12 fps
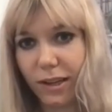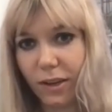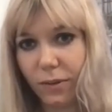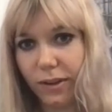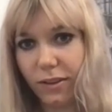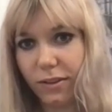and I
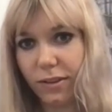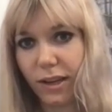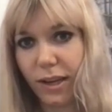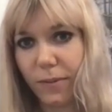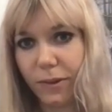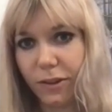went
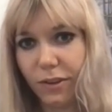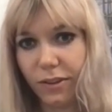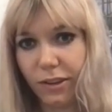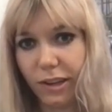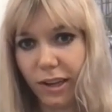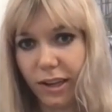to
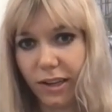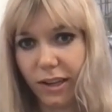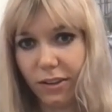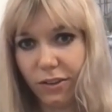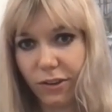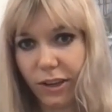visit like an
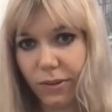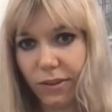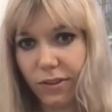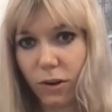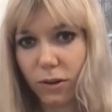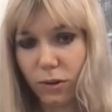illustrator in
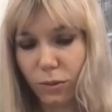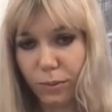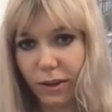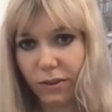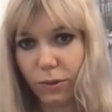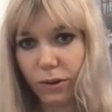Stockholm,
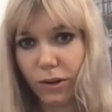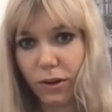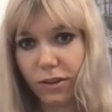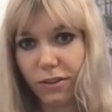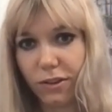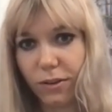and I saw her
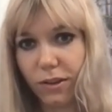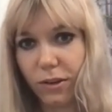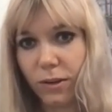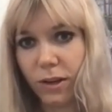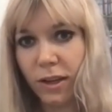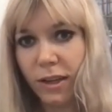art studio.